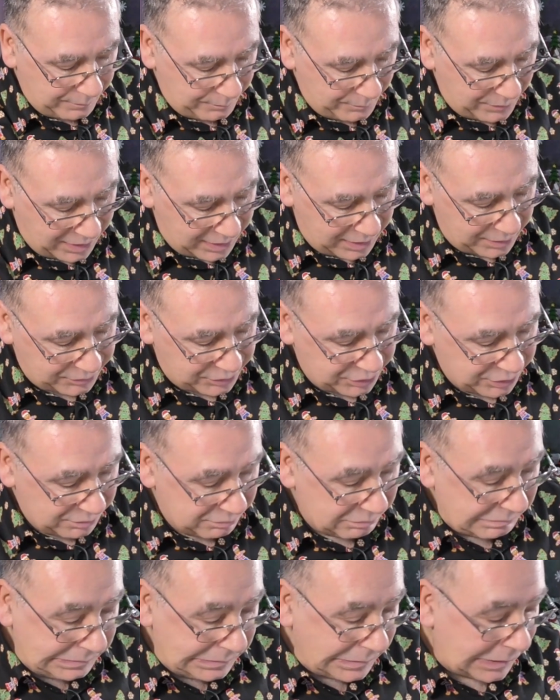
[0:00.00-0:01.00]
but
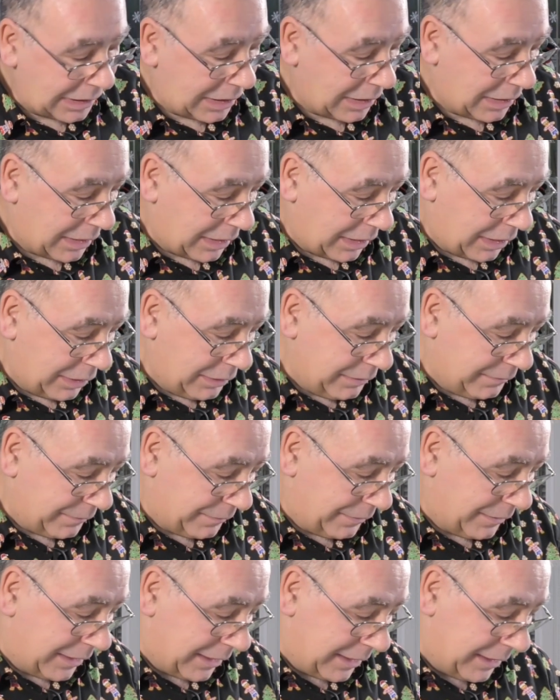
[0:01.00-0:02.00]

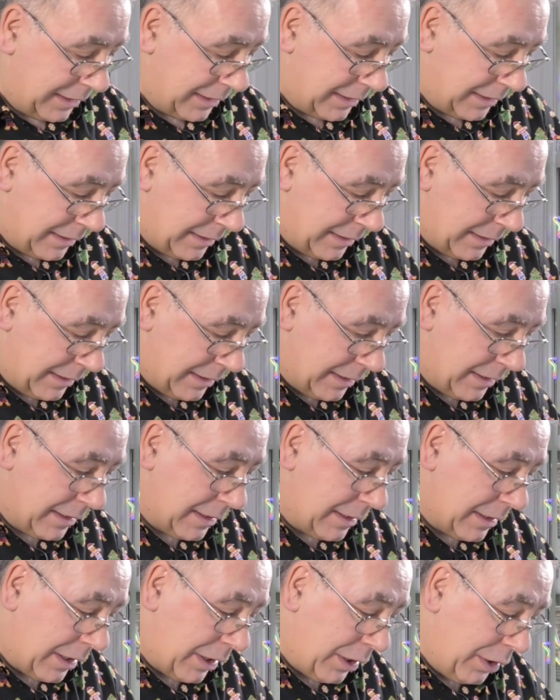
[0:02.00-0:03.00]
hopefully
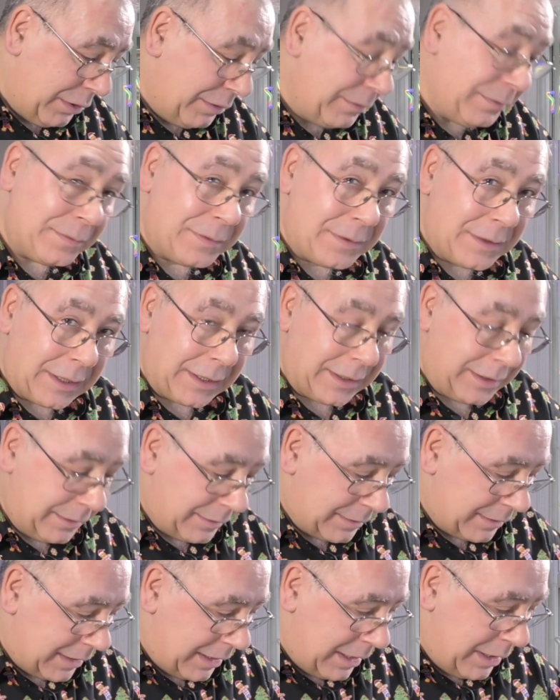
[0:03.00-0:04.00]
hopefully
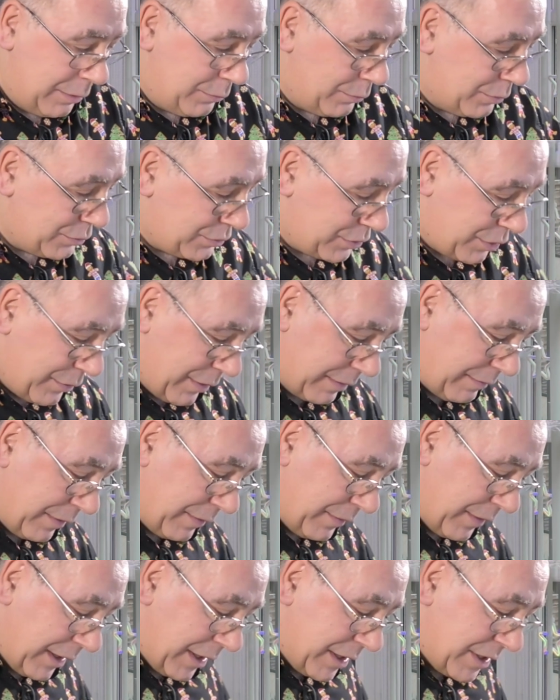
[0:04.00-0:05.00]
it will do
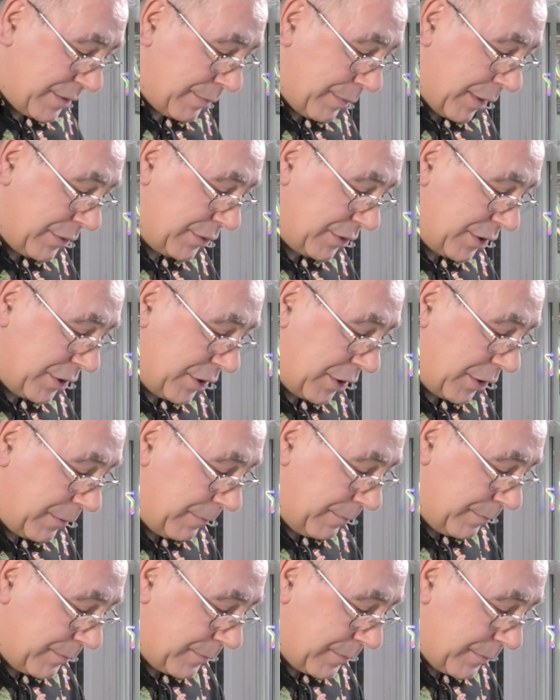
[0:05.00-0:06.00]
everything it's supposed to do.
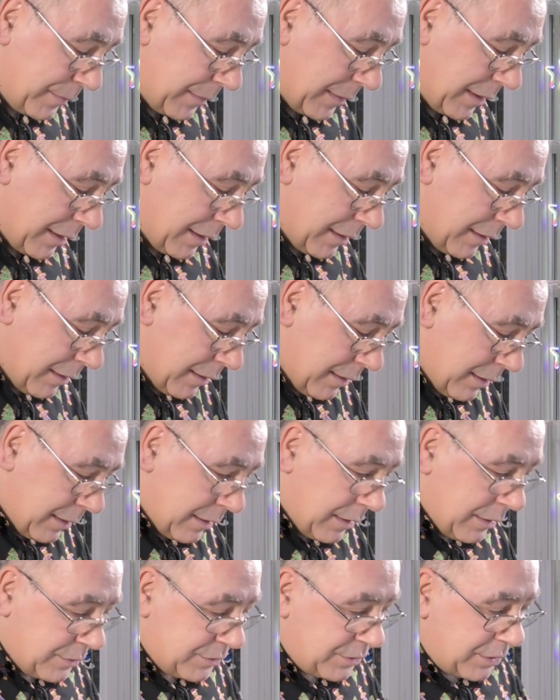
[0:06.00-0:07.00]

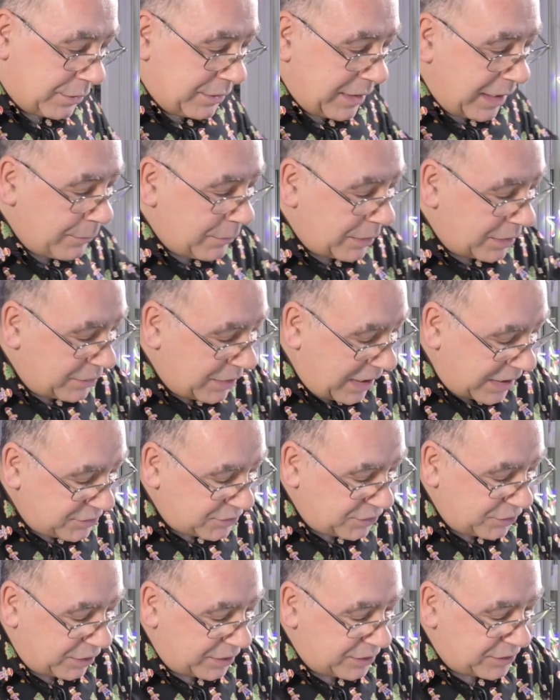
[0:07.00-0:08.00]
So that one, that
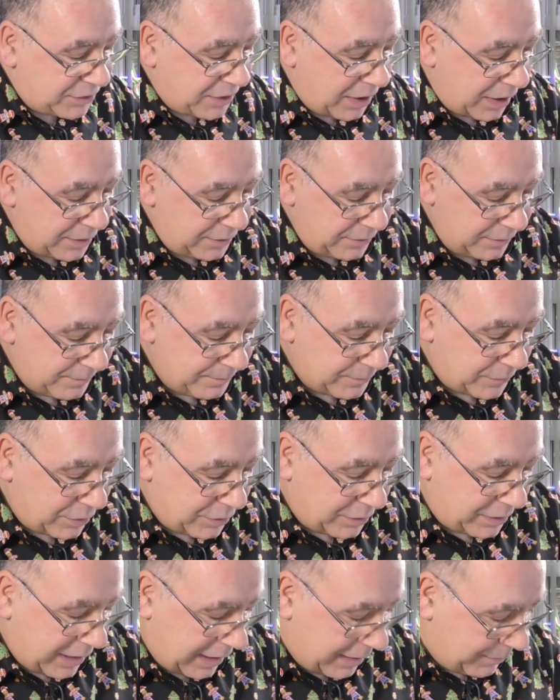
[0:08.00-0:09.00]
side's done. I'm going
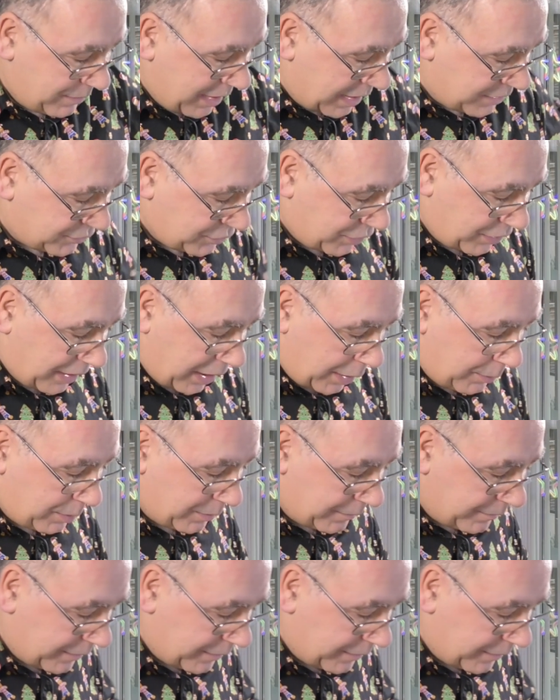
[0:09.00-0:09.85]
to keep that side open